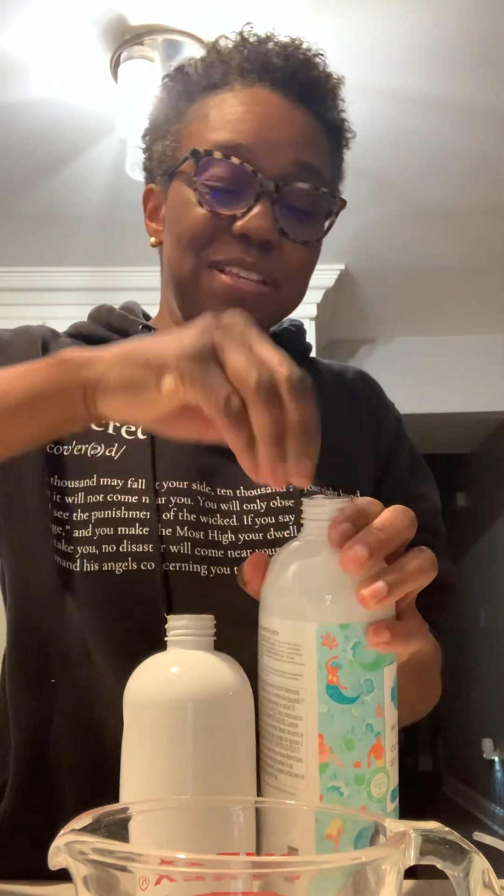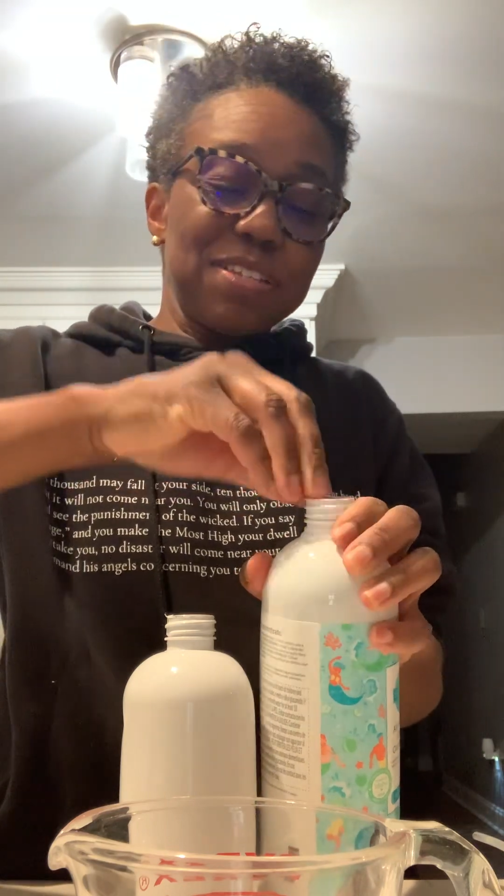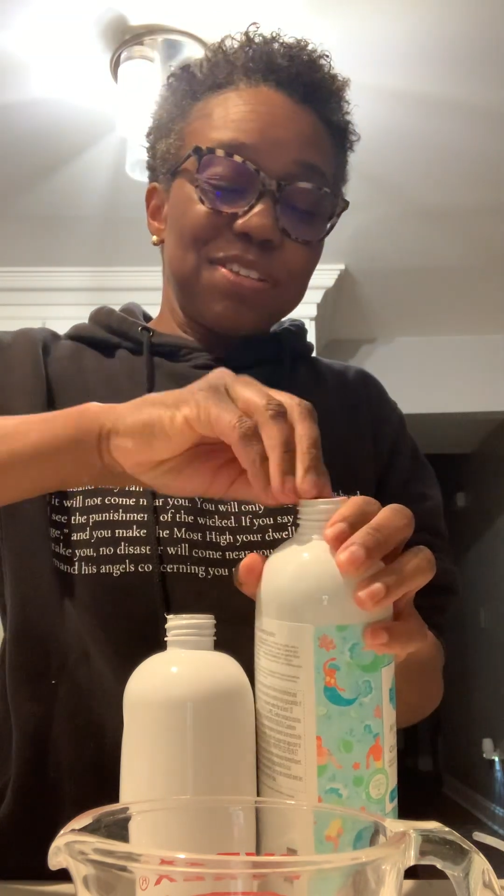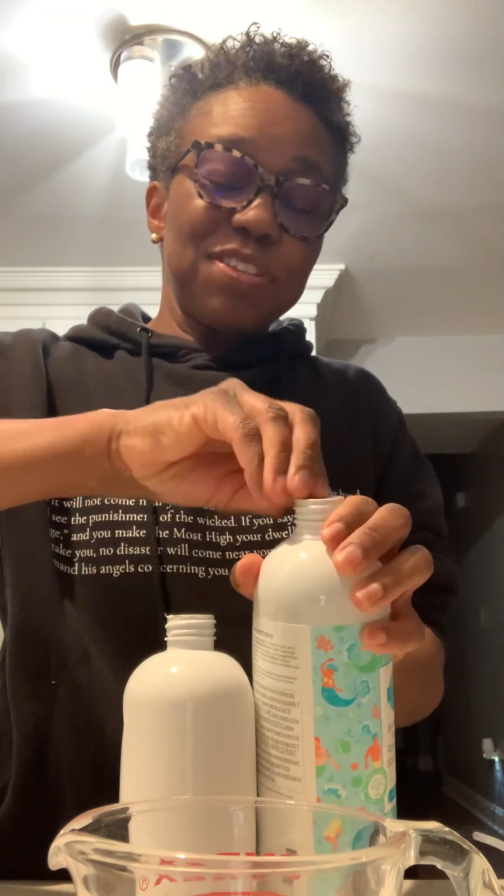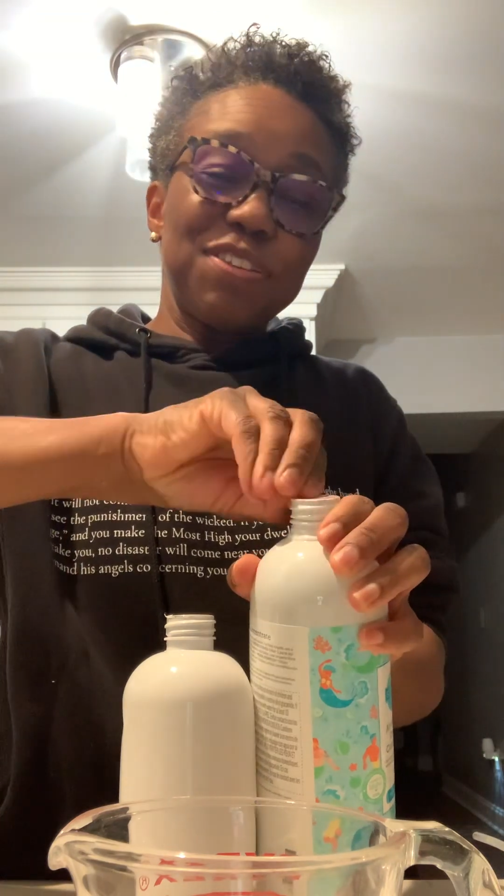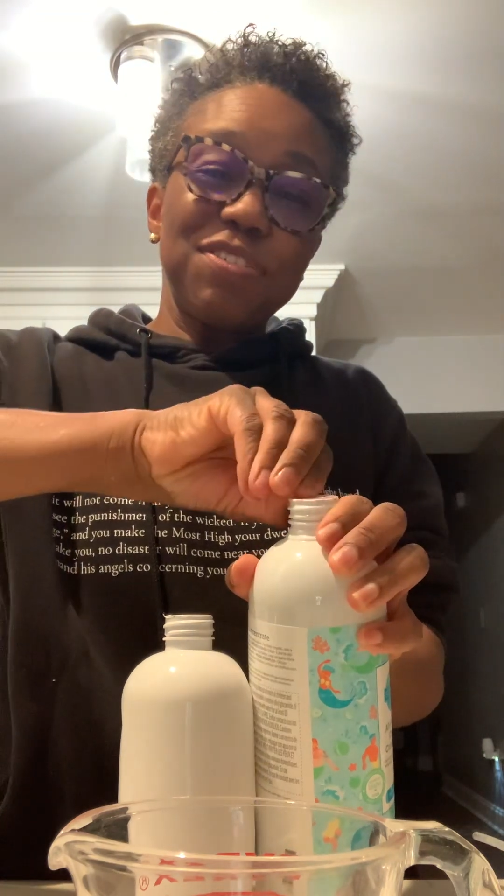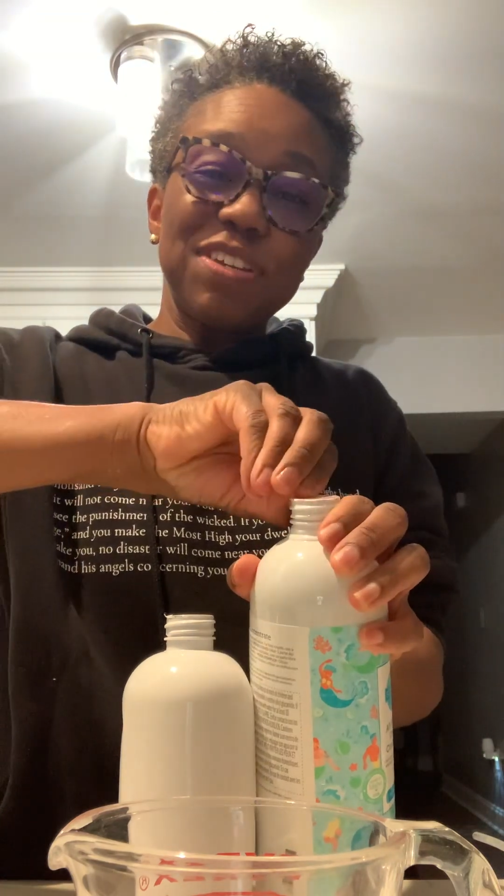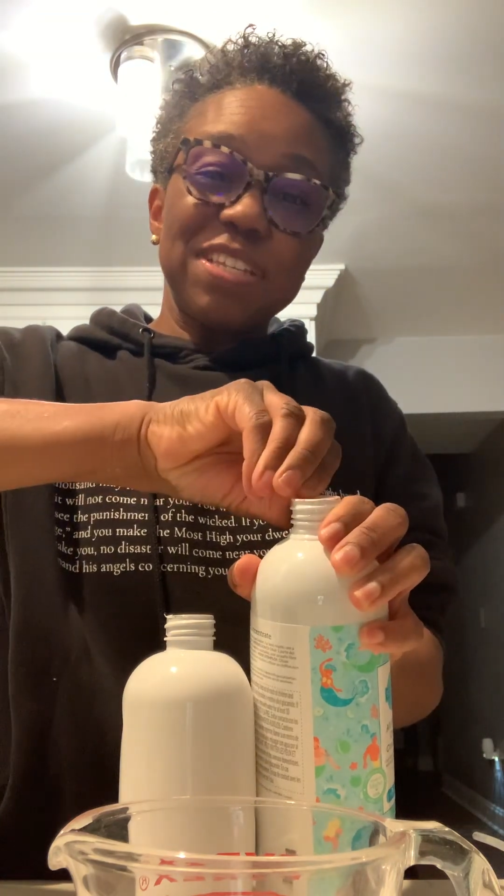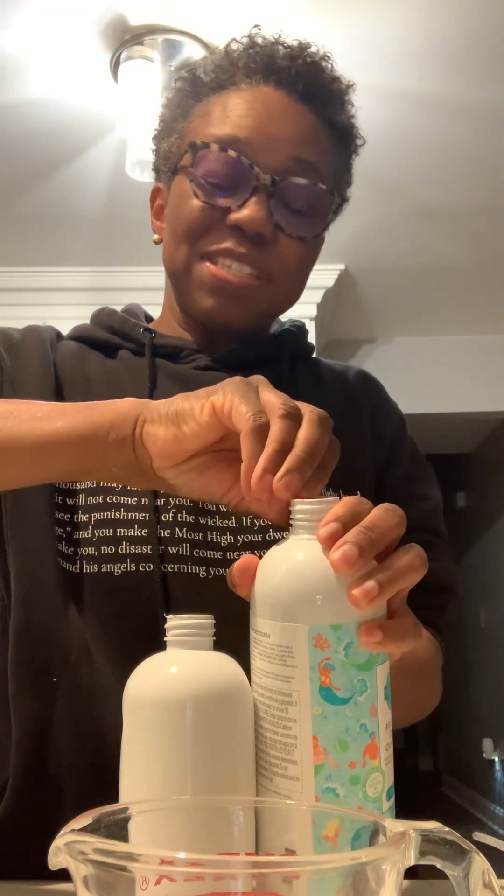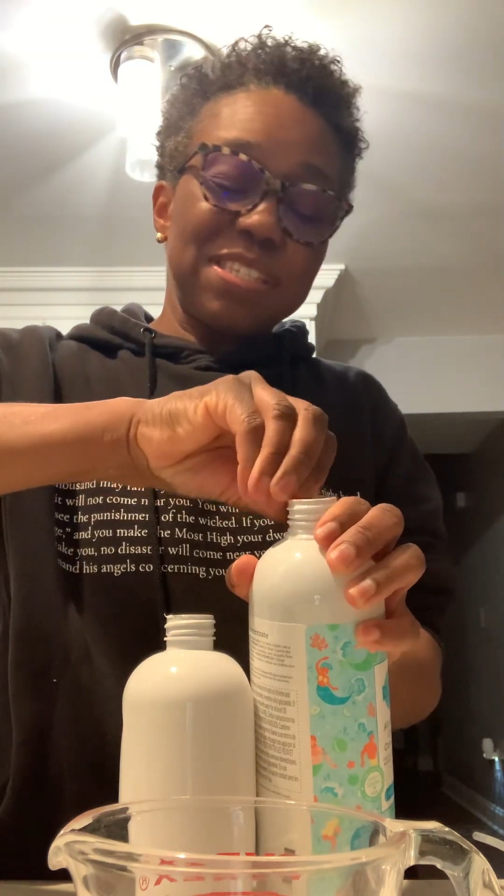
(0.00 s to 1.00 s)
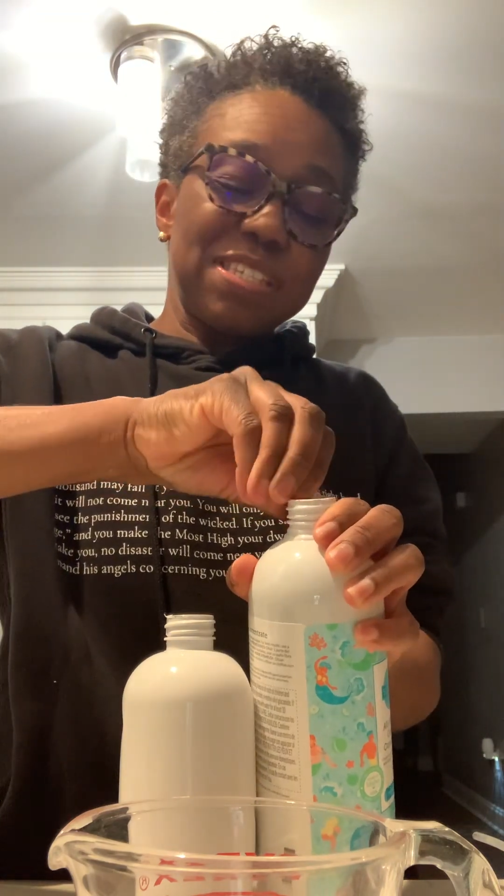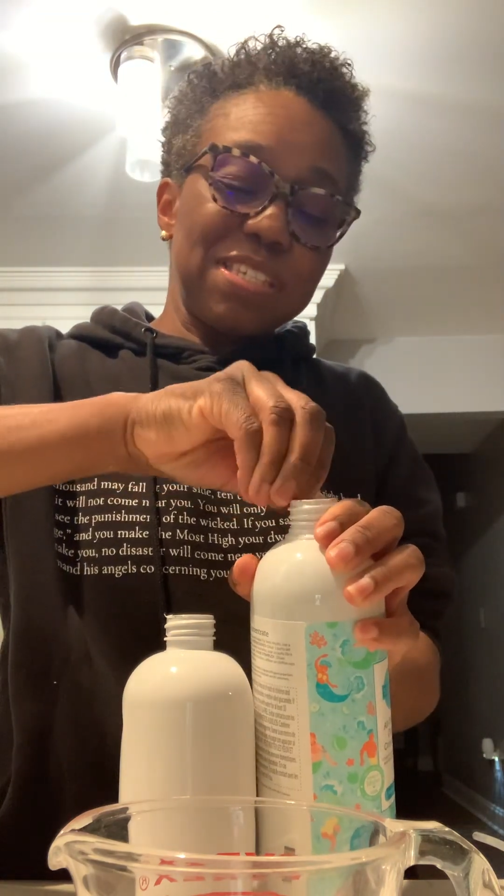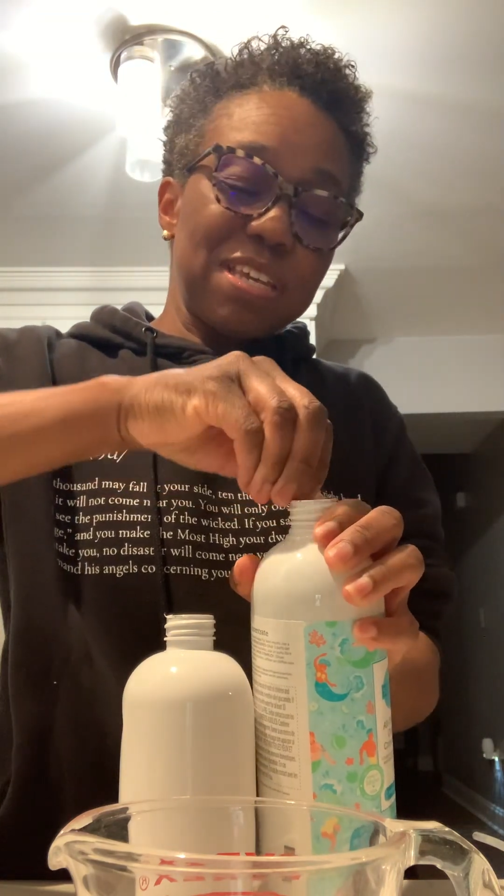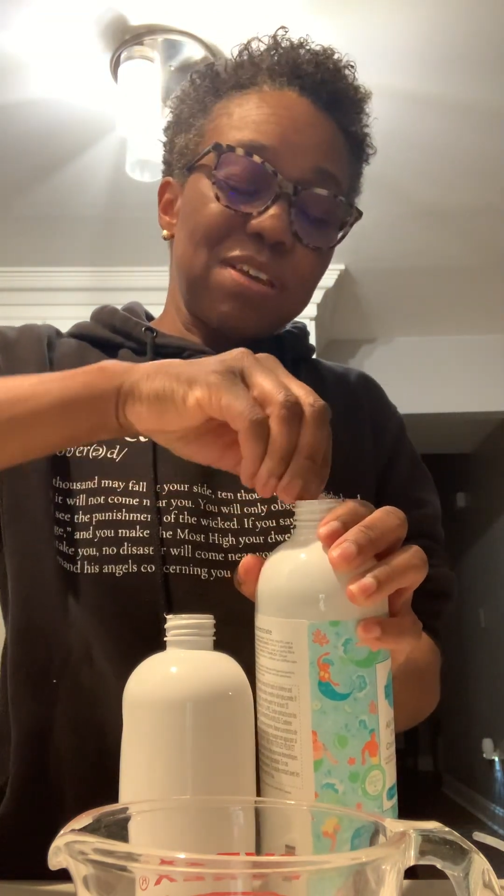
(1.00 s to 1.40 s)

so that you can see.